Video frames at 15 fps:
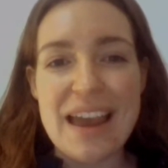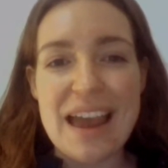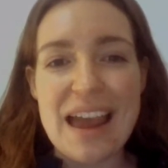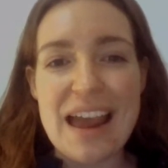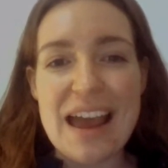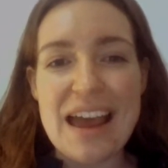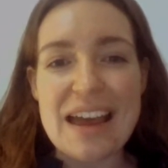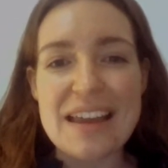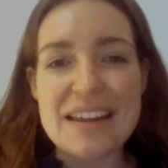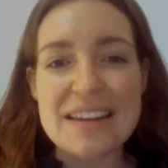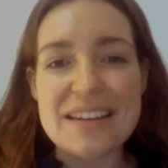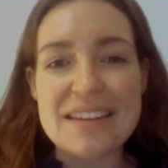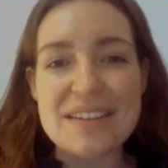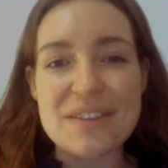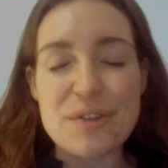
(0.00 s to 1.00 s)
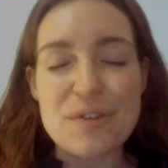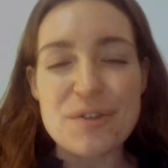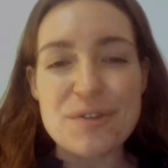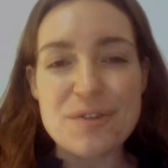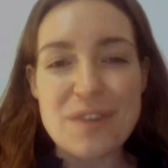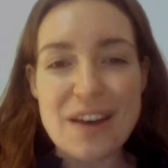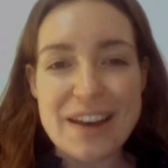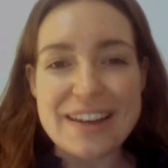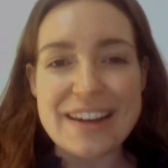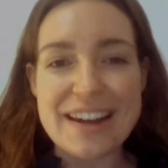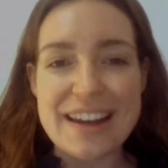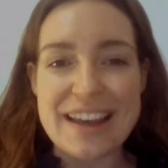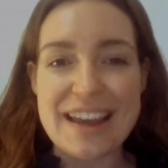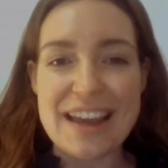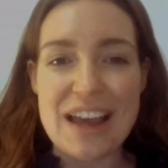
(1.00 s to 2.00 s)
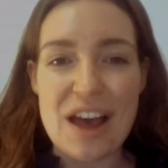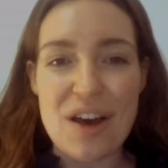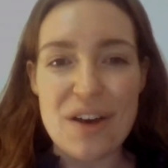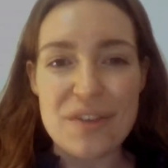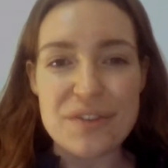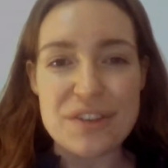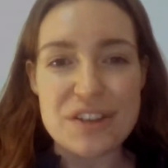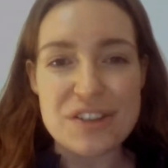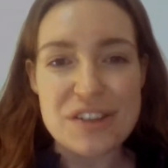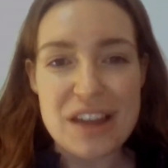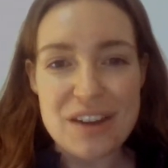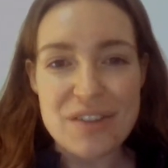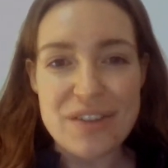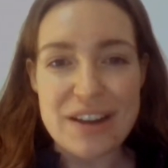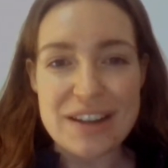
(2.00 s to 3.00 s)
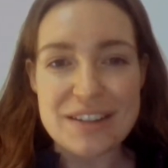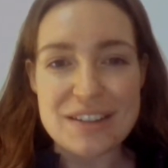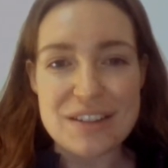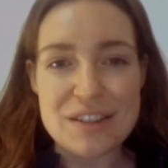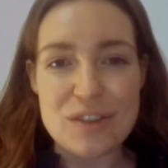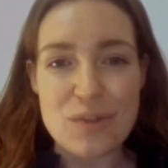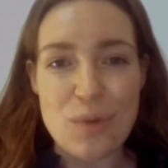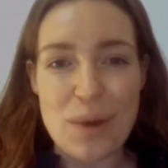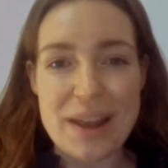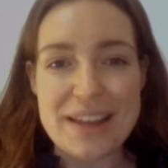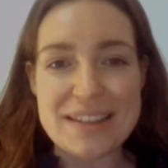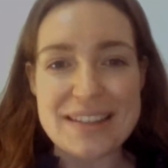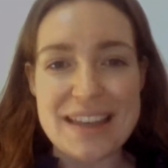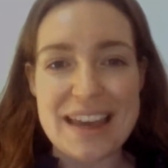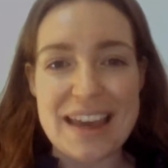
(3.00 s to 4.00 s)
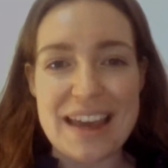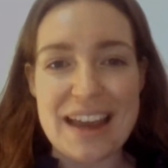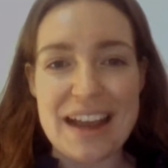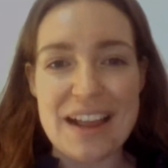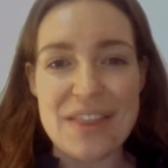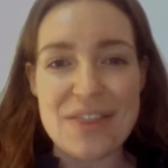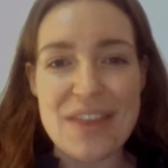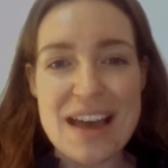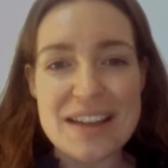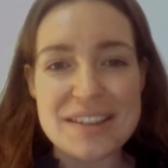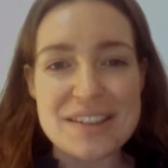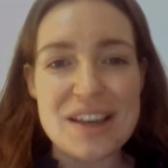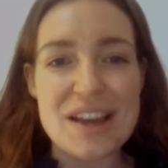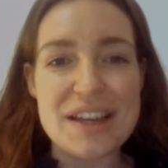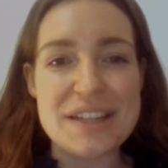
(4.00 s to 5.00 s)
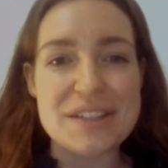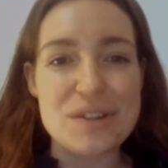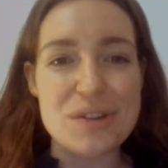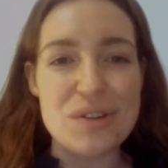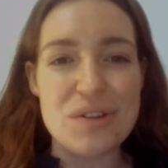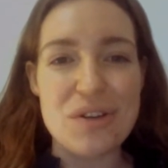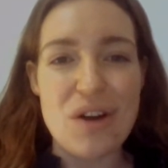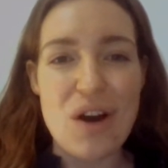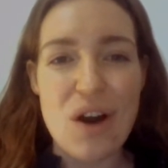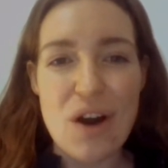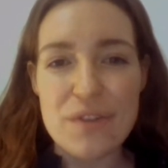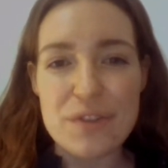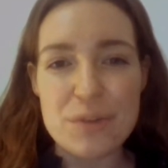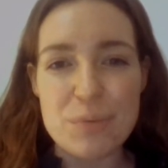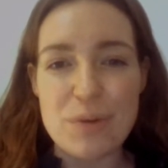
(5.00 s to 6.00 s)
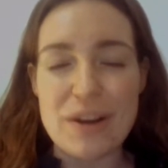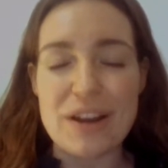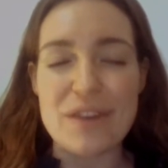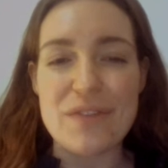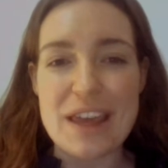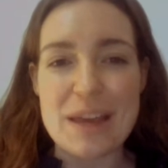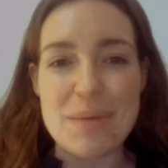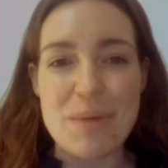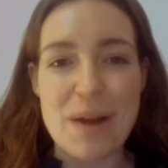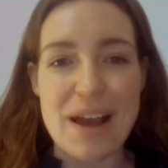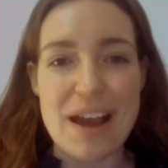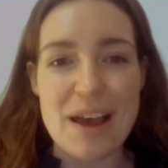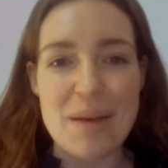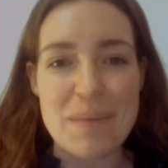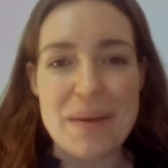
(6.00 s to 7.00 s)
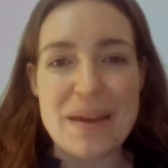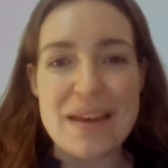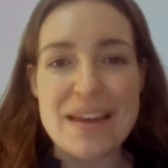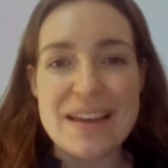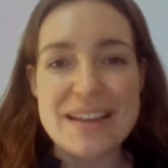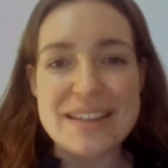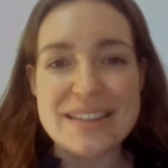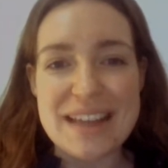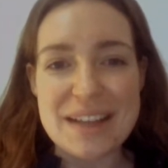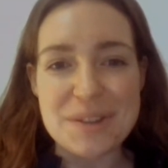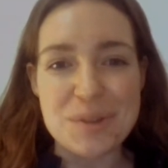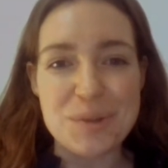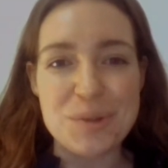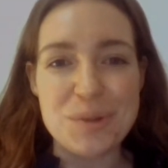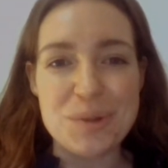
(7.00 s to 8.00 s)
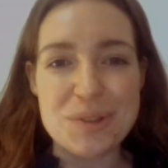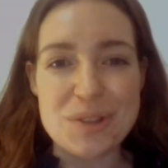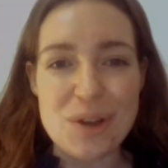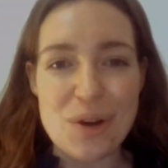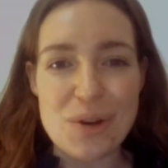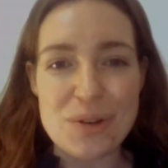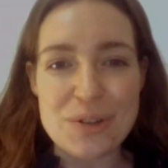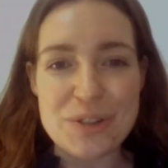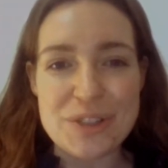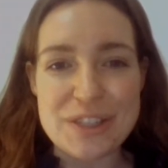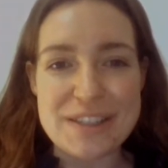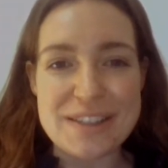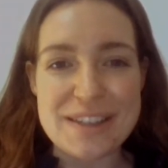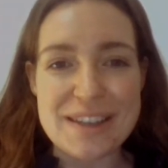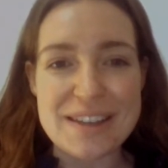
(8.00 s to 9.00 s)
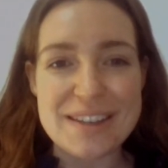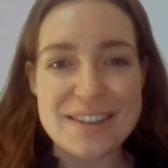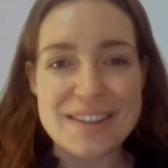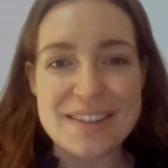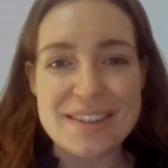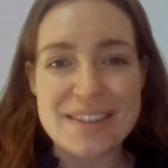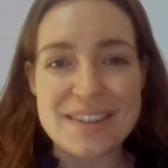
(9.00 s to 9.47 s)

And finally, after generations of waiting, that title, Offspring of Abraham, settles on Jesus.